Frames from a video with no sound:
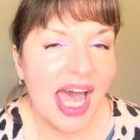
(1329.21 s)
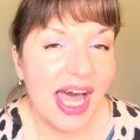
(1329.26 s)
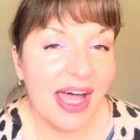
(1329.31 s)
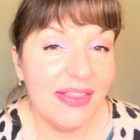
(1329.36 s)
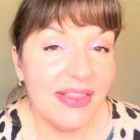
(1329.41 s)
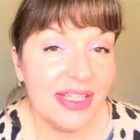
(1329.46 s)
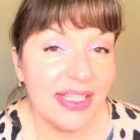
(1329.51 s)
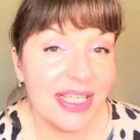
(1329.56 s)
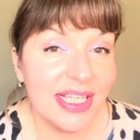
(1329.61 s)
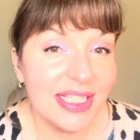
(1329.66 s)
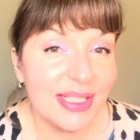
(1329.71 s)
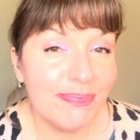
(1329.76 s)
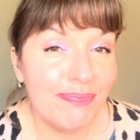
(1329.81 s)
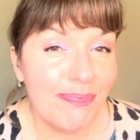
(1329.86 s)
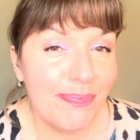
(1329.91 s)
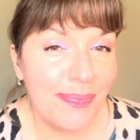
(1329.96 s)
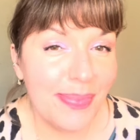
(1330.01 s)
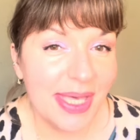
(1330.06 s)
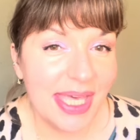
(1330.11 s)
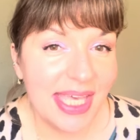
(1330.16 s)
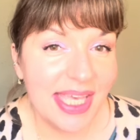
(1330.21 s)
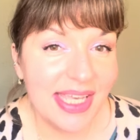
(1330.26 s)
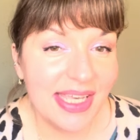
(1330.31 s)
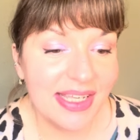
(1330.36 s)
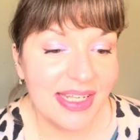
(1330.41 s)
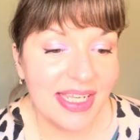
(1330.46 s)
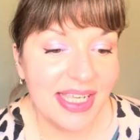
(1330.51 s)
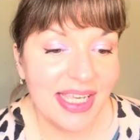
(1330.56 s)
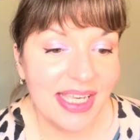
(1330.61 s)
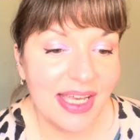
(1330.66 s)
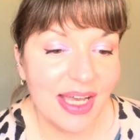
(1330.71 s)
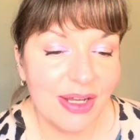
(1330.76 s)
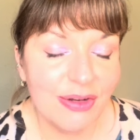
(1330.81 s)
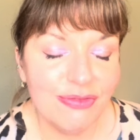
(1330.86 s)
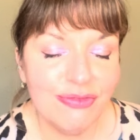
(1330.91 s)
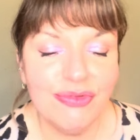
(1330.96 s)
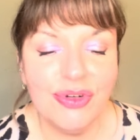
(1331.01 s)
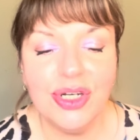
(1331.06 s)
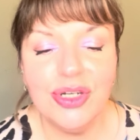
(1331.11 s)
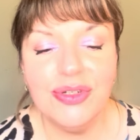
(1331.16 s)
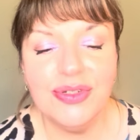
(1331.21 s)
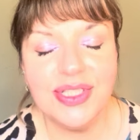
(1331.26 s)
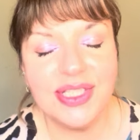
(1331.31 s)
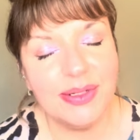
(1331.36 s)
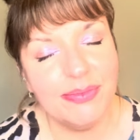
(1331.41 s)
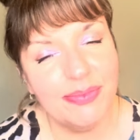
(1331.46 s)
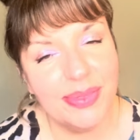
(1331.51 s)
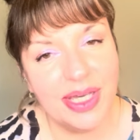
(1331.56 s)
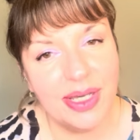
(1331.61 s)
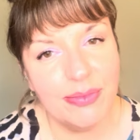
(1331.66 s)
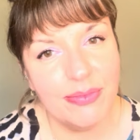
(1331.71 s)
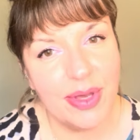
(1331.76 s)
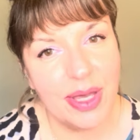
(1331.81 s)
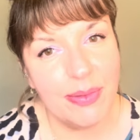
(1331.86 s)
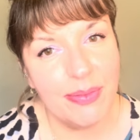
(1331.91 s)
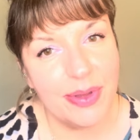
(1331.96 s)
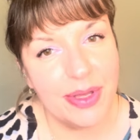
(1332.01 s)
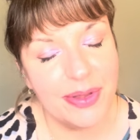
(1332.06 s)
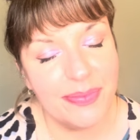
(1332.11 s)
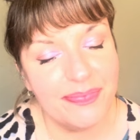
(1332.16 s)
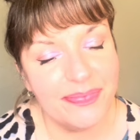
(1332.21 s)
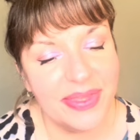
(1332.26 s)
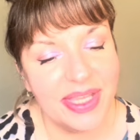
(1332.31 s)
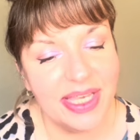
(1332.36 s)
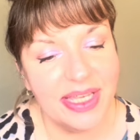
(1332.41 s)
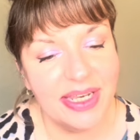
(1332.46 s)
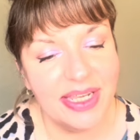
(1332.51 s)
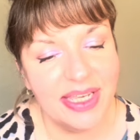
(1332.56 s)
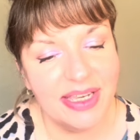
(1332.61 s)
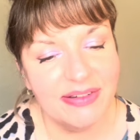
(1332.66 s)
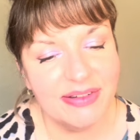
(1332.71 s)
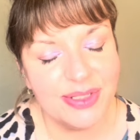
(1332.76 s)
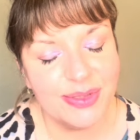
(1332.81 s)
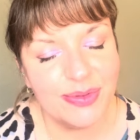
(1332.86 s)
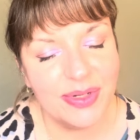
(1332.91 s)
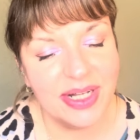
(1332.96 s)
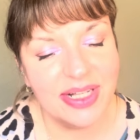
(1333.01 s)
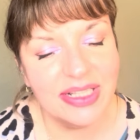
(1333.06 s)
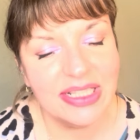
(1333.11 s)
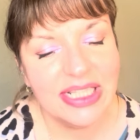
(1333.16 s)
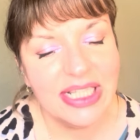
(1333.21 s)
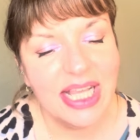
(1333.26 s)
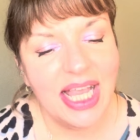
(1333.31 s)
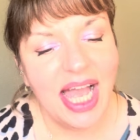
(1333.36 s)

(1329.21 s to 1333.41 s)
and then there's peony and rose and pink pepper in here as well.